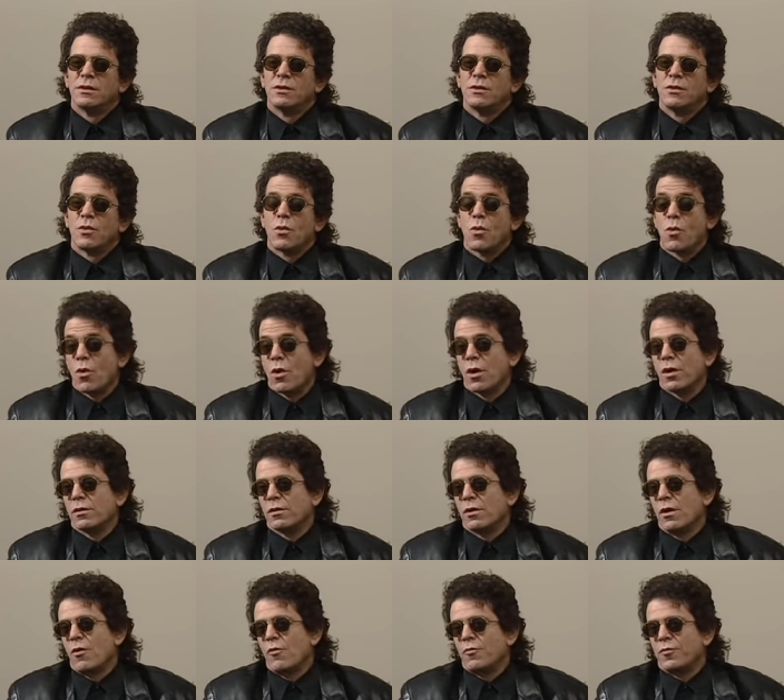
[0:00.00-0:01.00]
Or
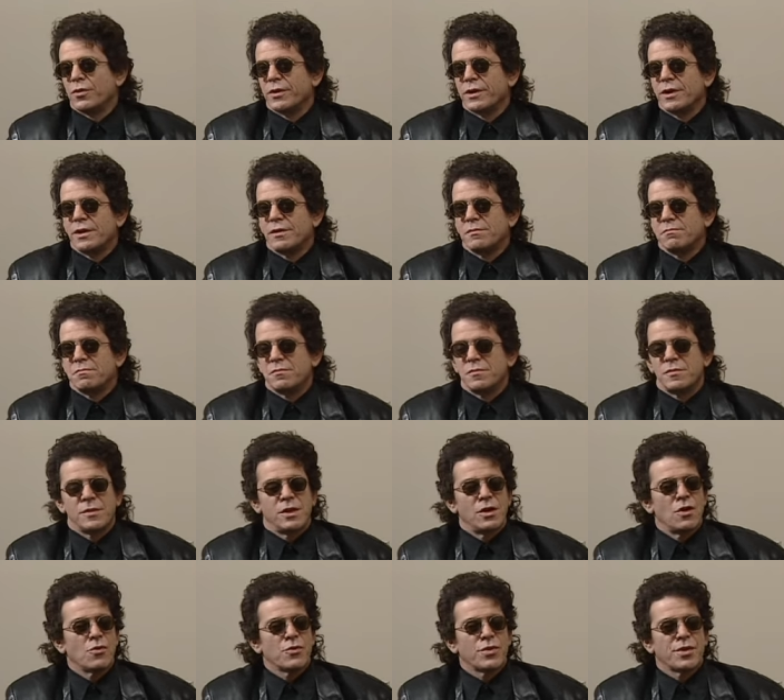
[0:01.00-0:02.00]
hopefully, you
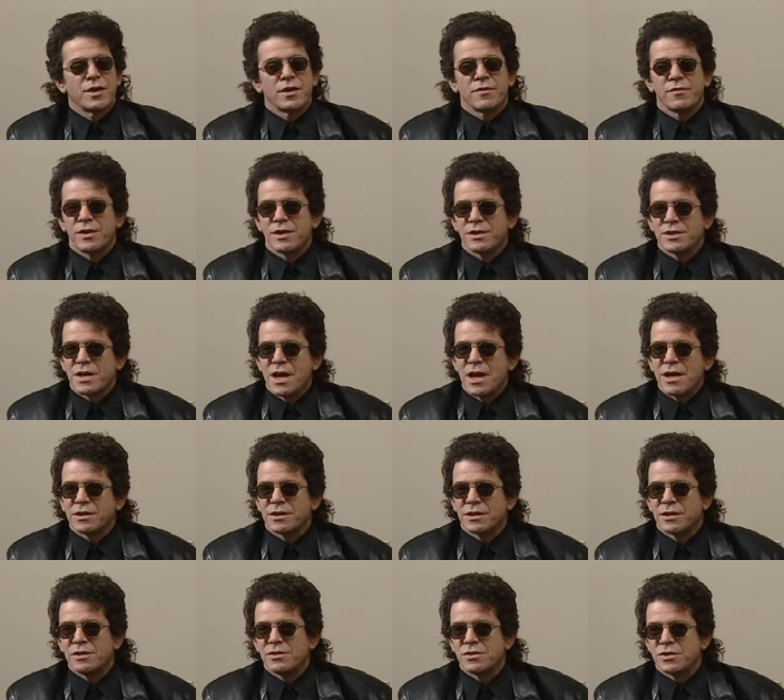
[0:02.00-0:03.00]
don't think of it as acting,
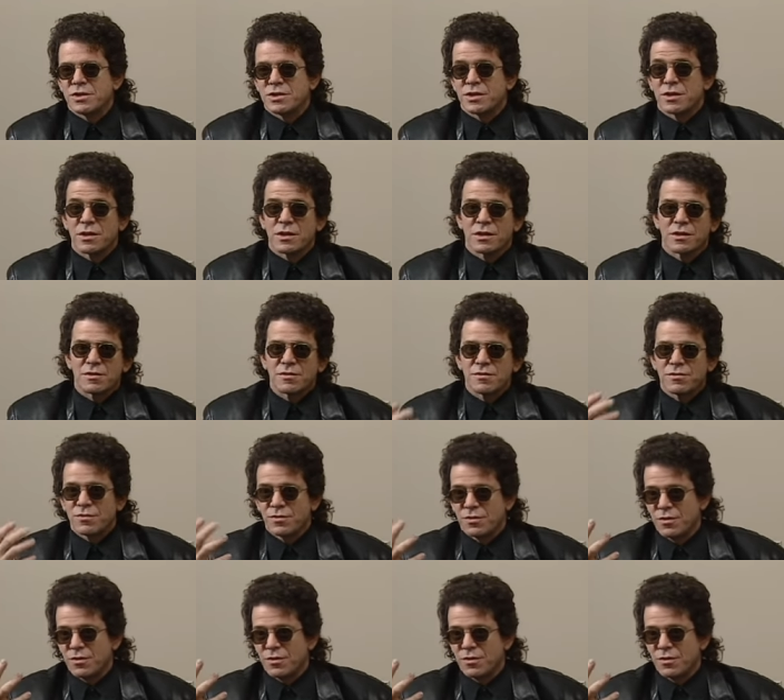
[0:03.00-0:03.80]
you just think of,